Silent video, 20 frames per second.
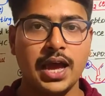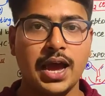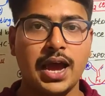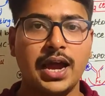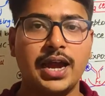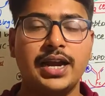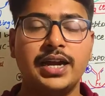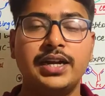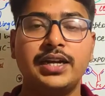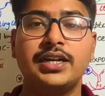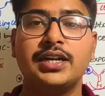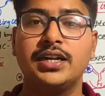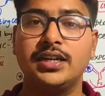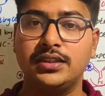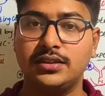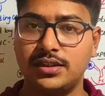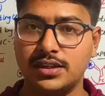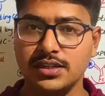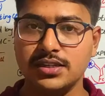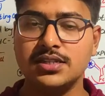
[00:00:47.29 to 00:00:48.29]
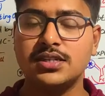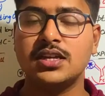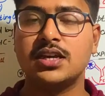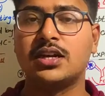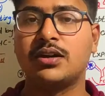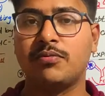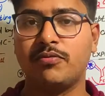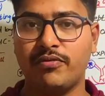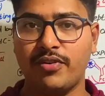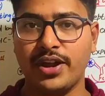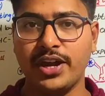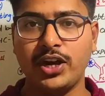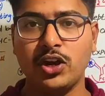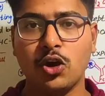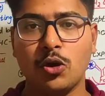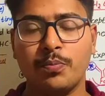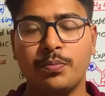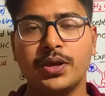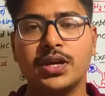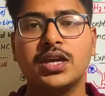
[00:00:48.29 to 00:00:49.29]
And this very
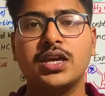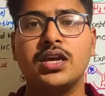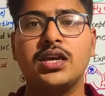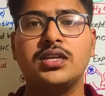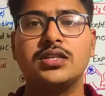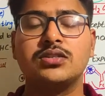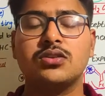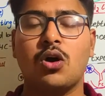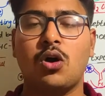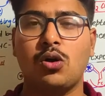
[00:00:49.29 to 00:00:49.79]
topic is